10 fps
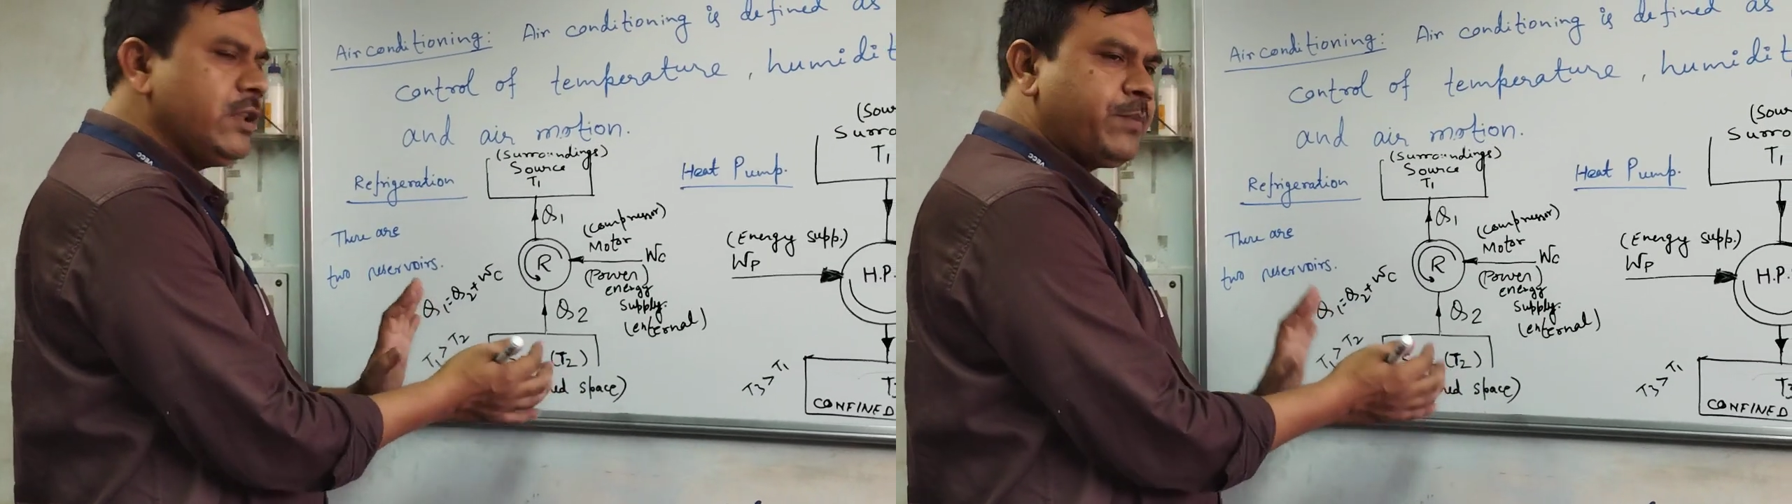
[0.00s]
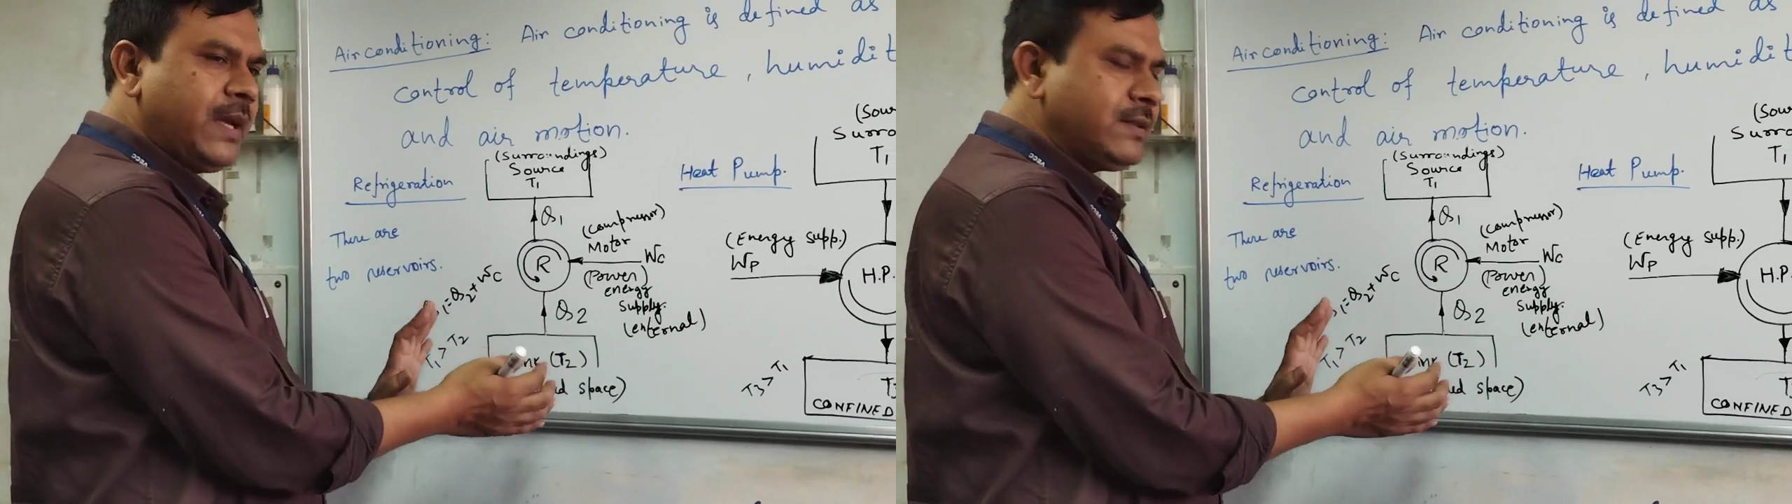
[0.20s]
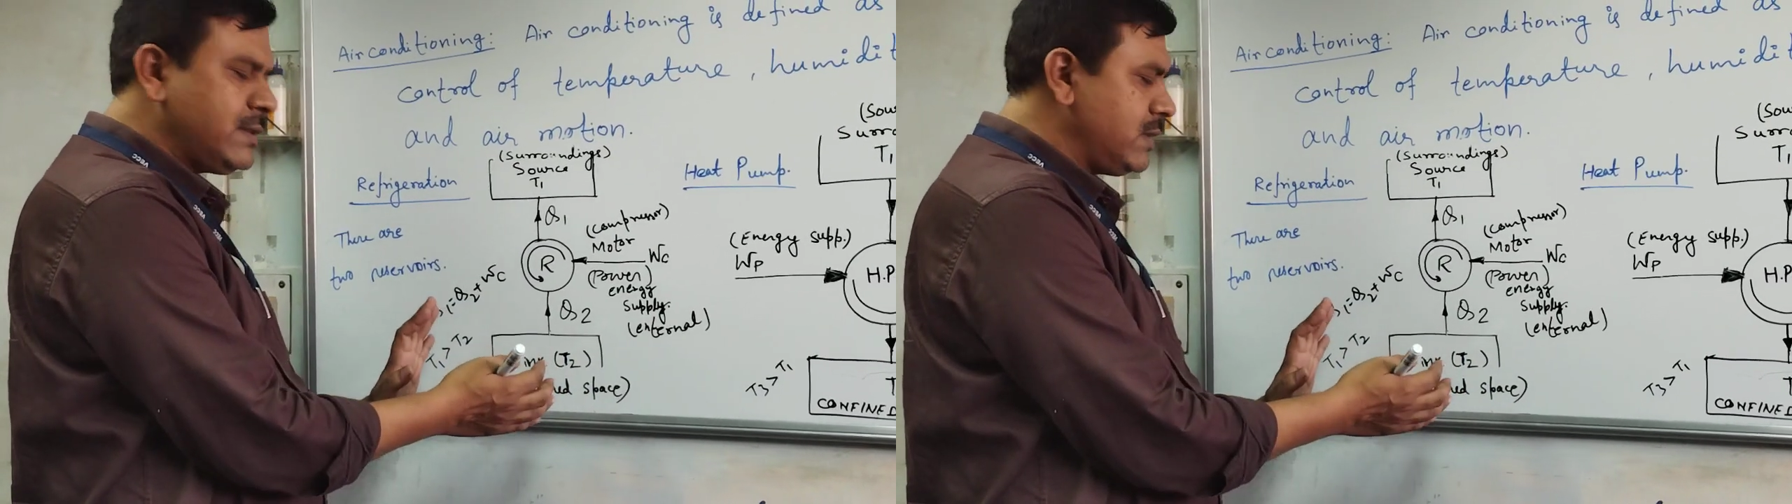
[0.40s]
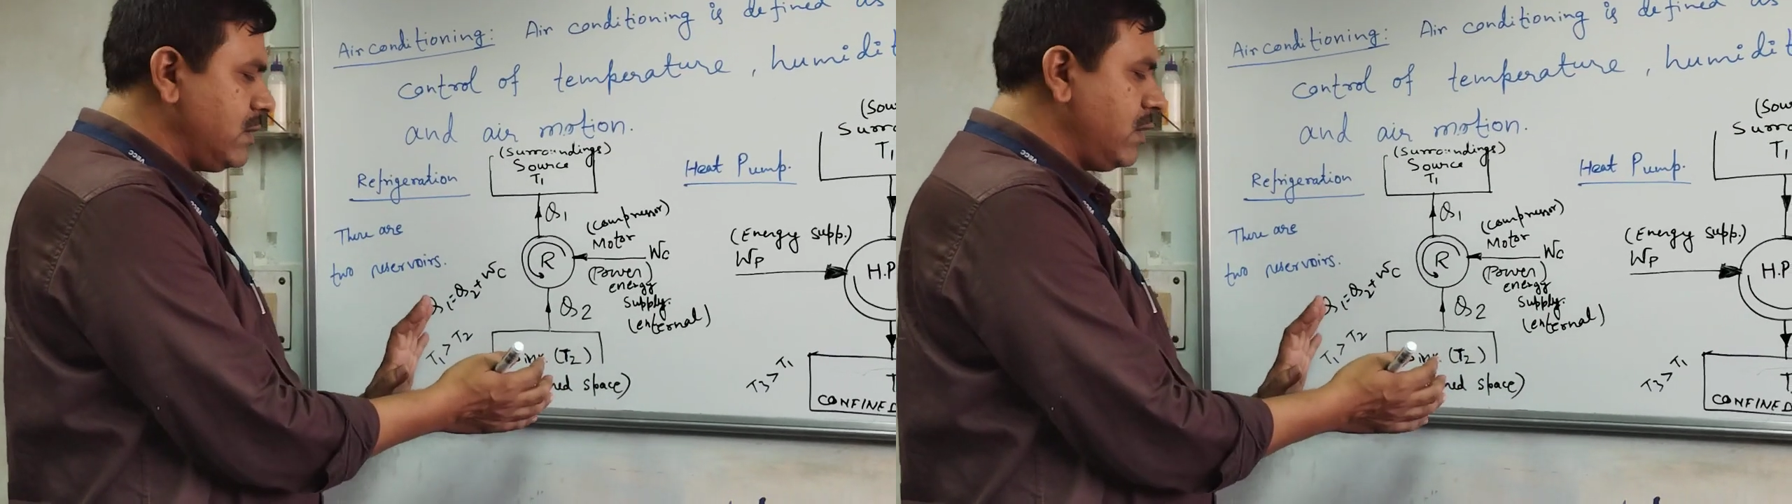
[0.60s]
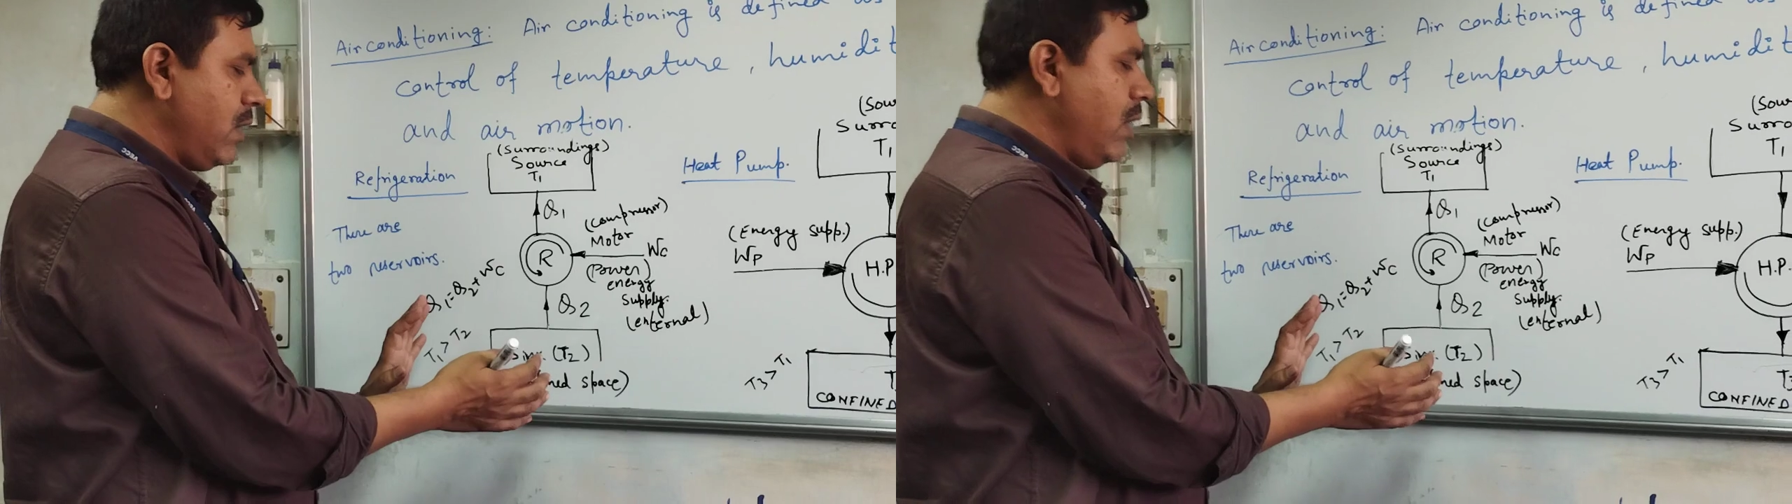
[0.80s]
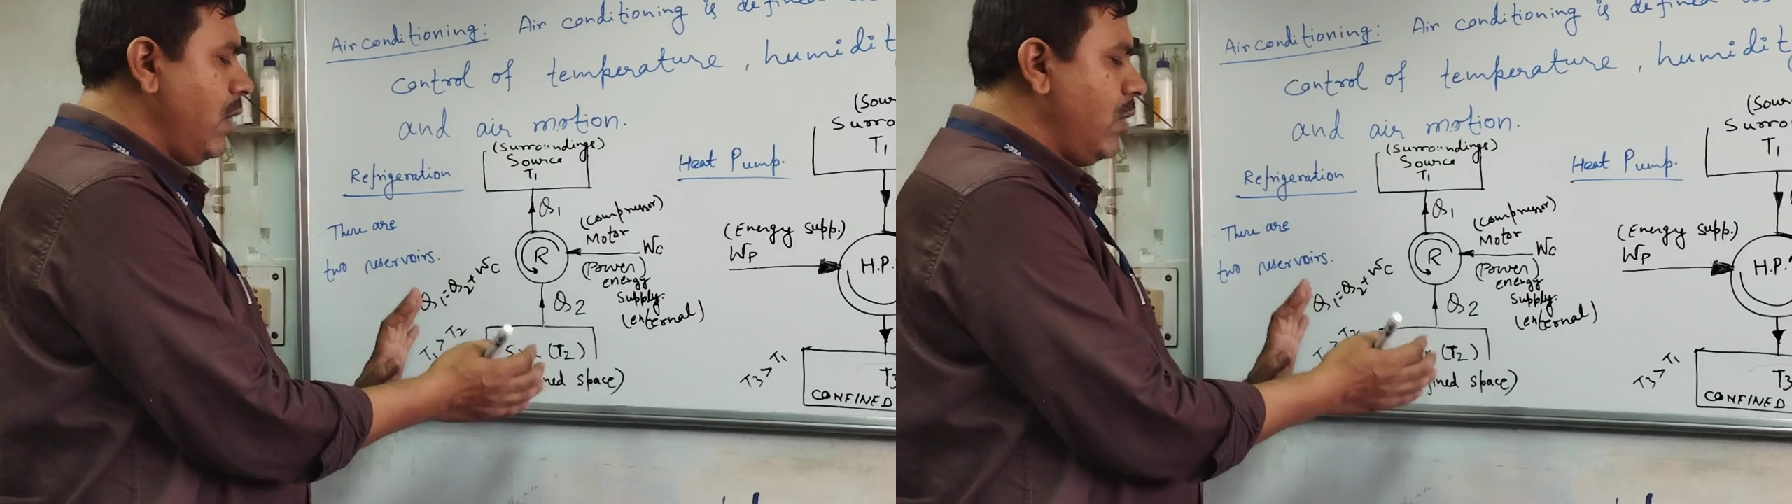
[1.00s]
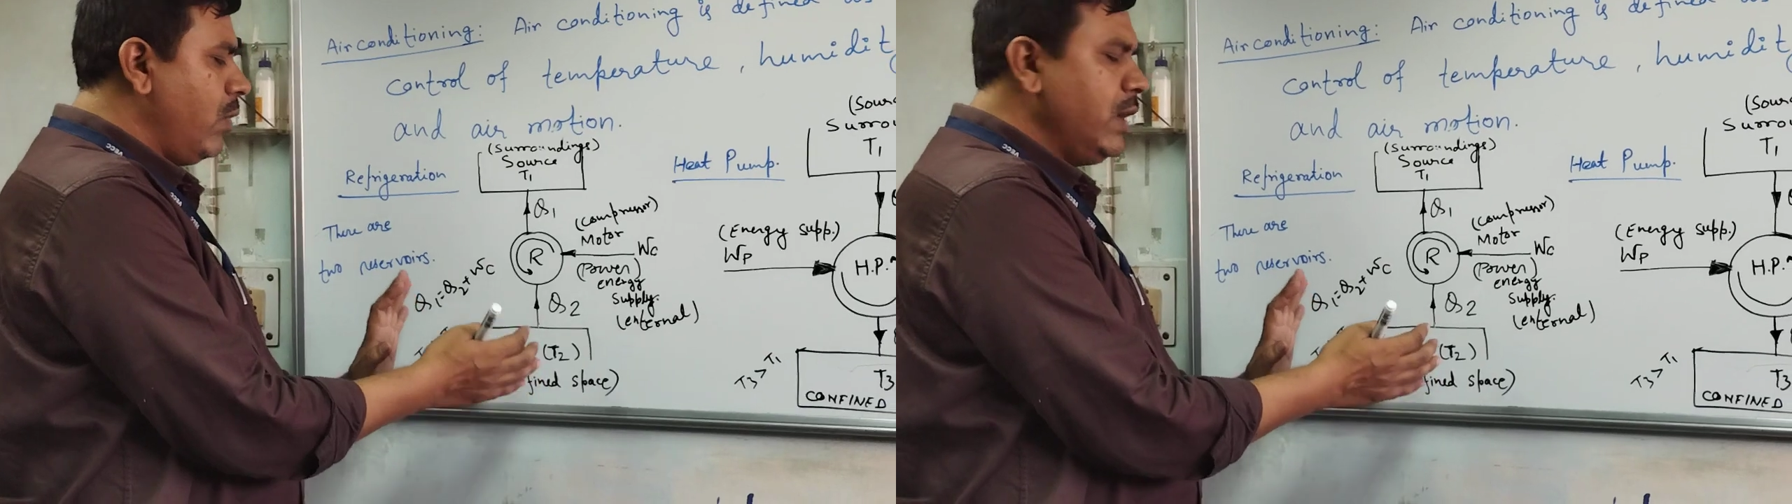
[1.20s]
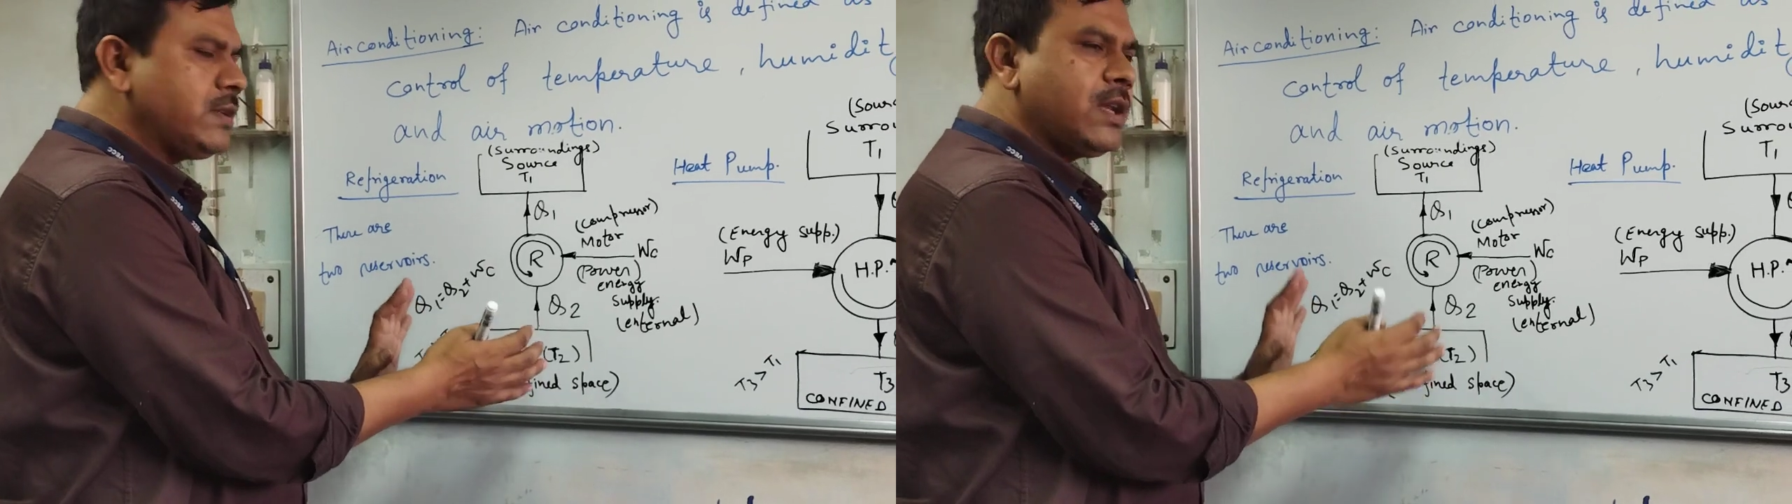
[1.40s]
space, which